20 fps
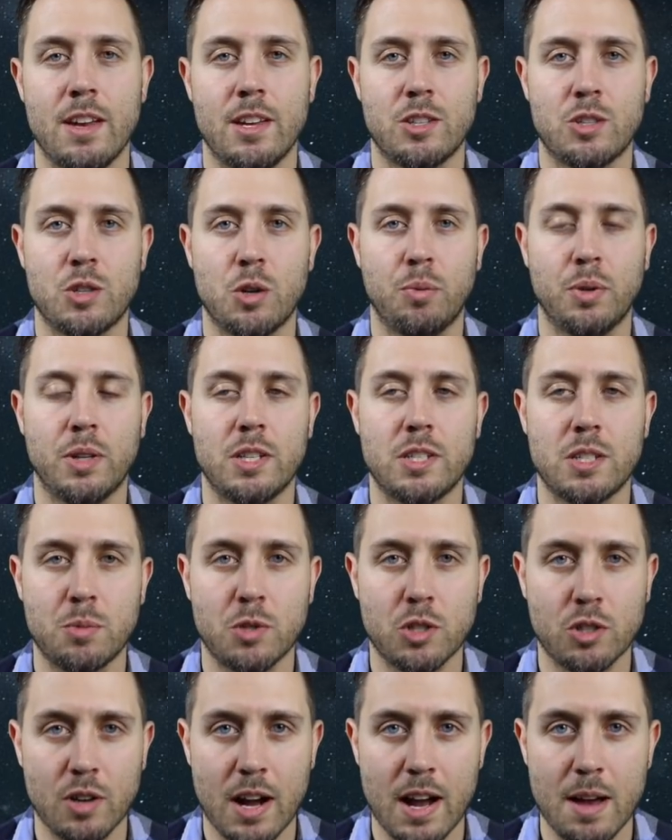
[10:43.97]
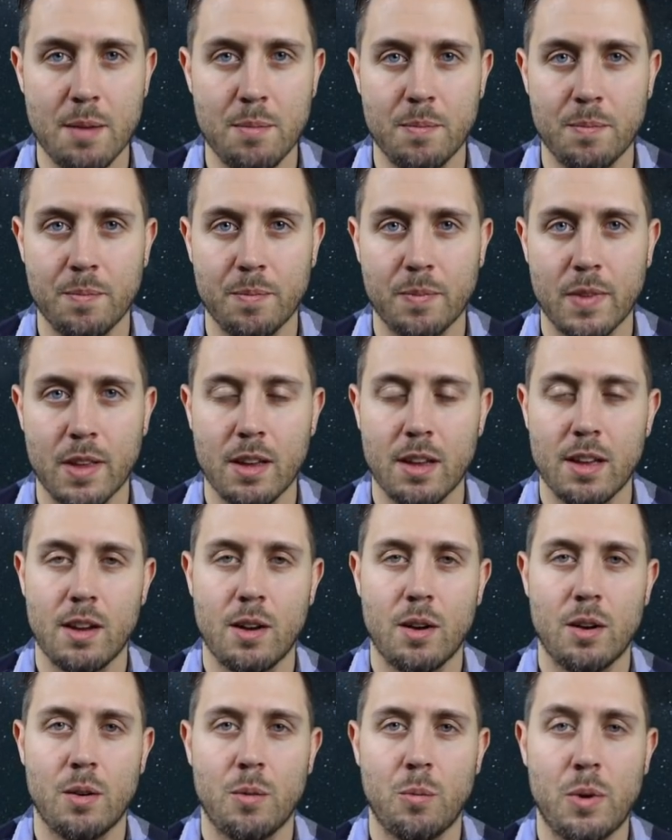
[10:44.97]
So please subscribe.
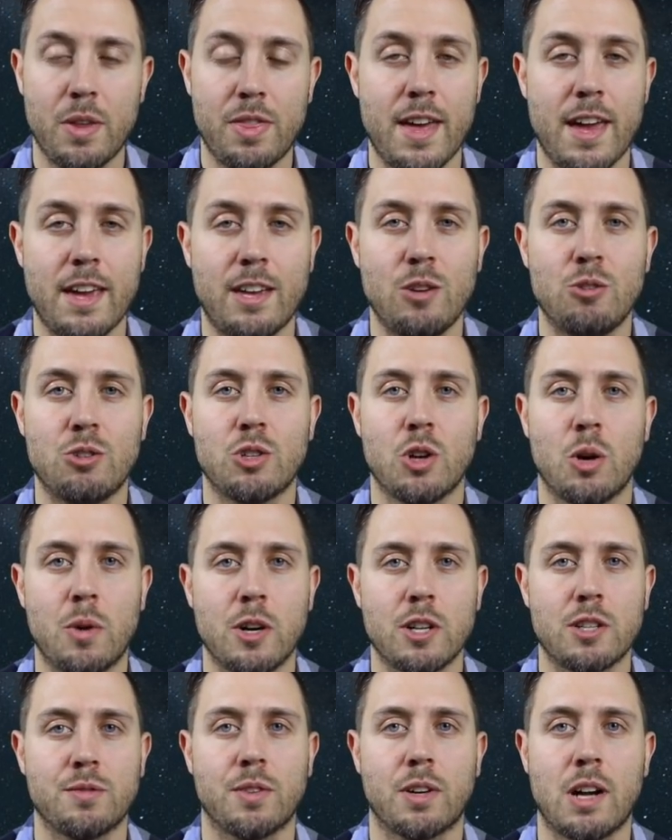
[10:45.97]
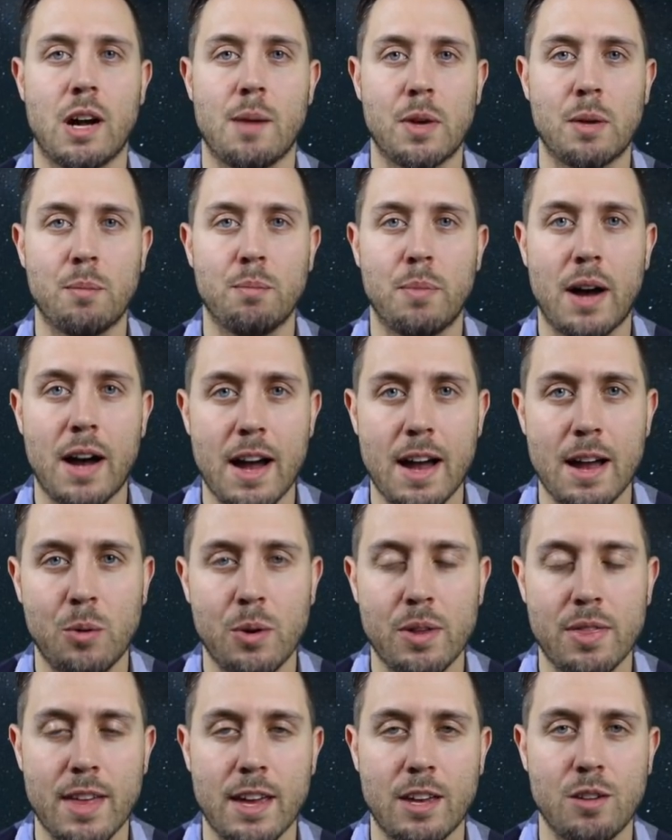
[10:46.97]
We thank you so much for coming by.
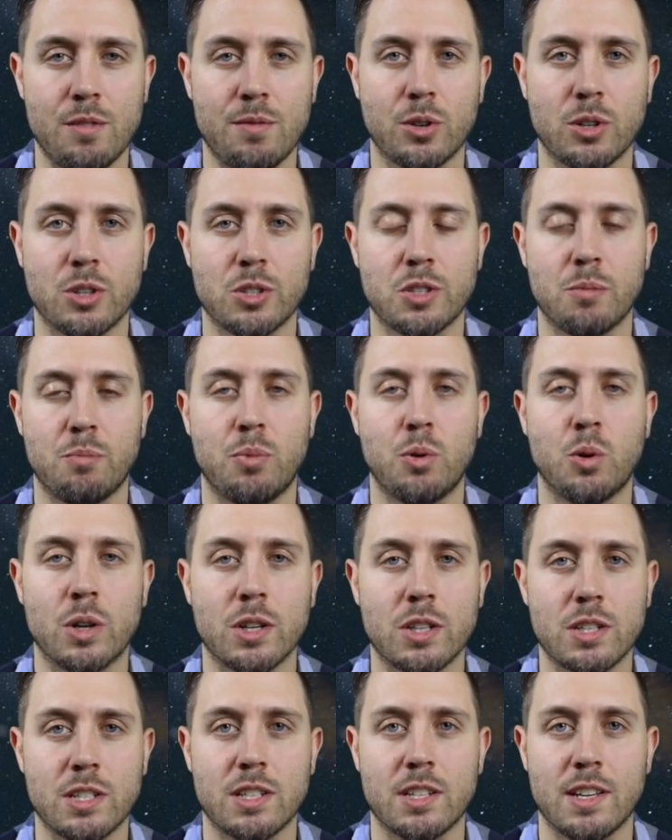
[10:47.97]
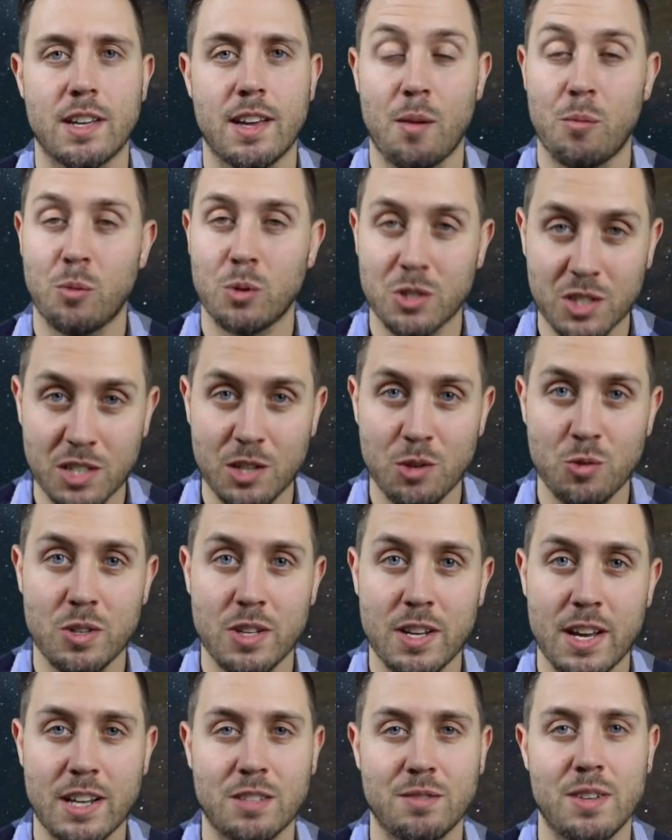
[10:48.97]
We thank you for your support, and we'll see you in
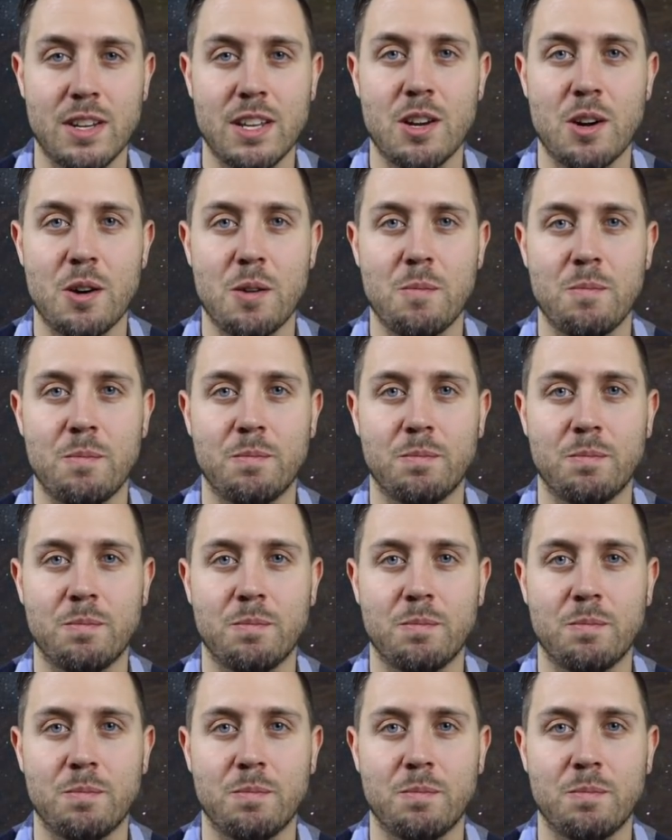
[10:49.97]
the next video.